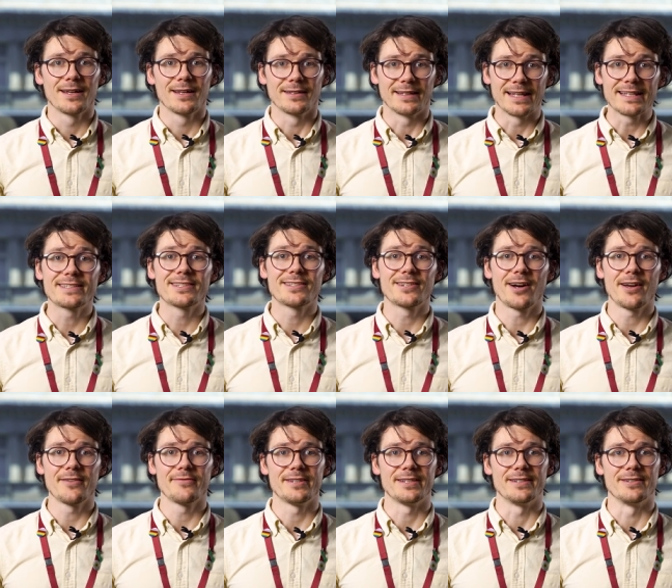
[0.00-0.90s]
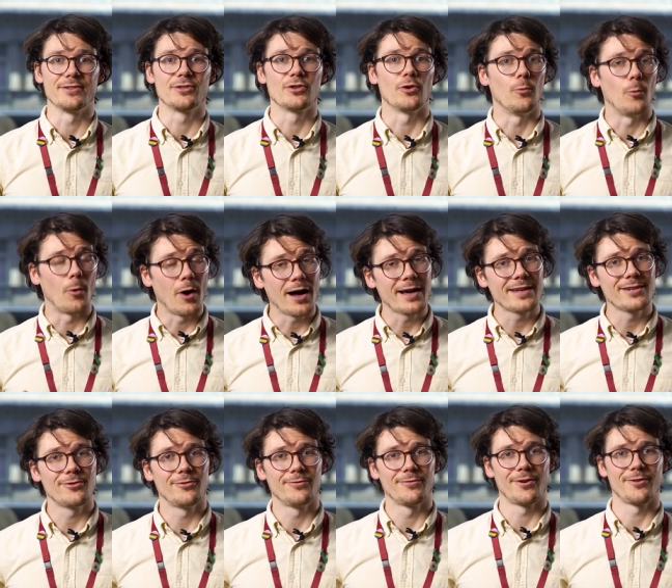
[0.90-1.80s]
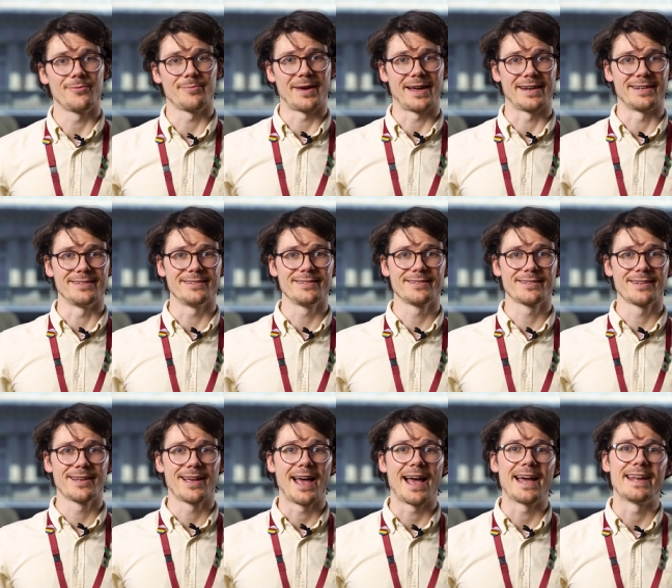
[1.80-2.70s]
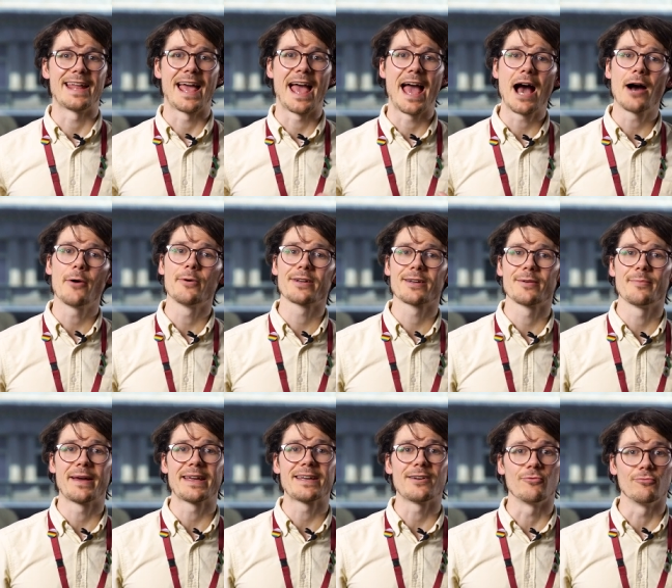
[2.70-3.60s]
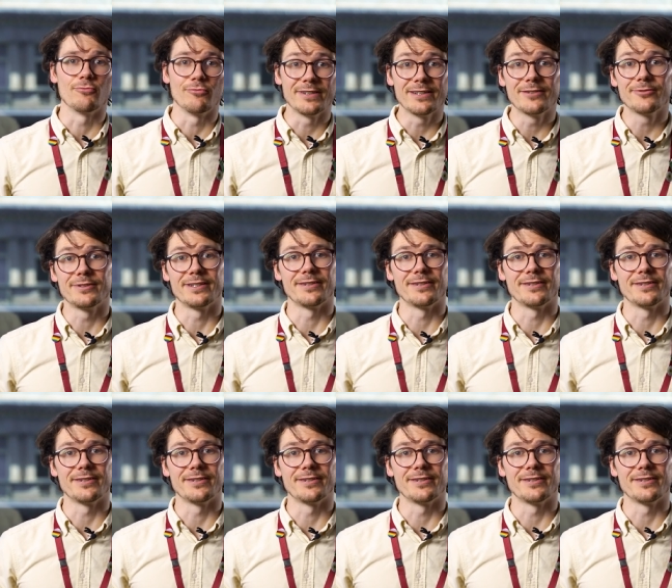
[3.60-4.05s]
Let's dive into why your vote matters and how it can make a real